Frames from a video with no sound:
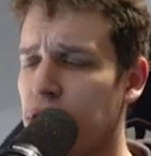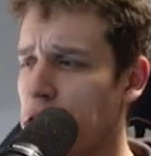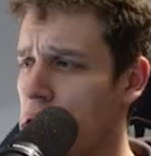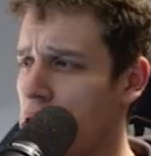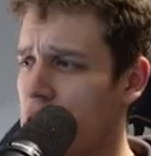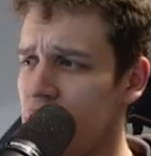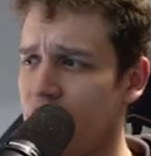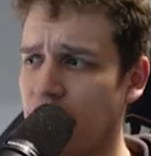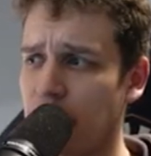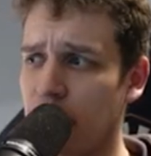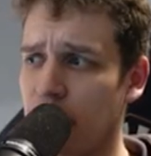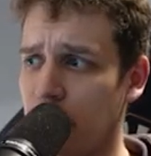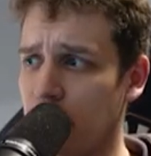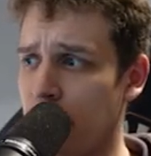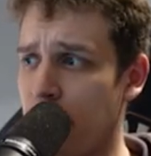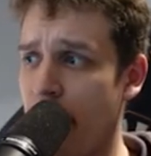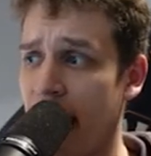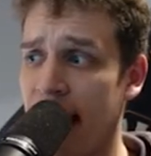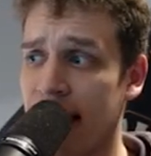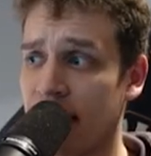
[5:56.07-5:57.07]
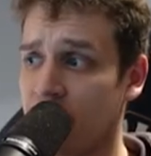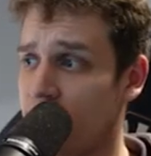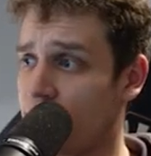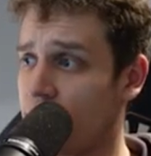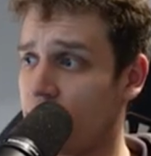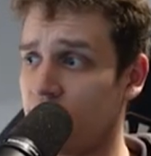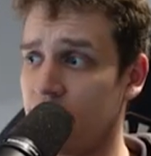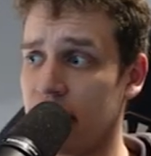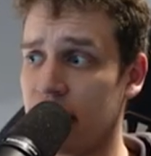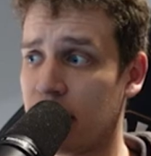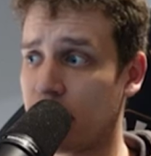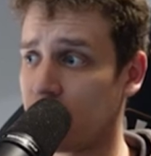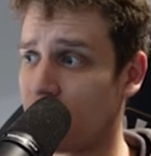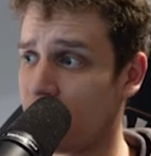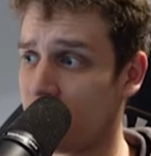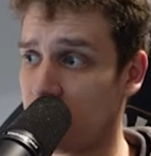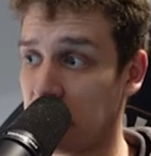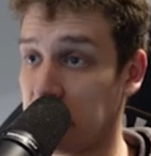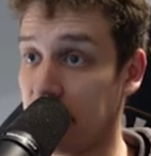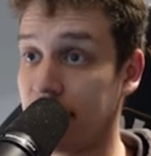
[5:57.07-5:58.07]
get you to Masters League or to
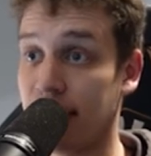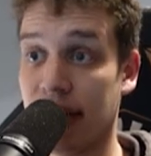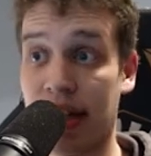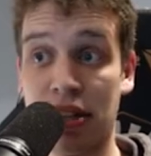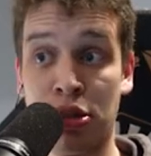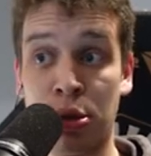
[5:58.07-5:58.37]
even get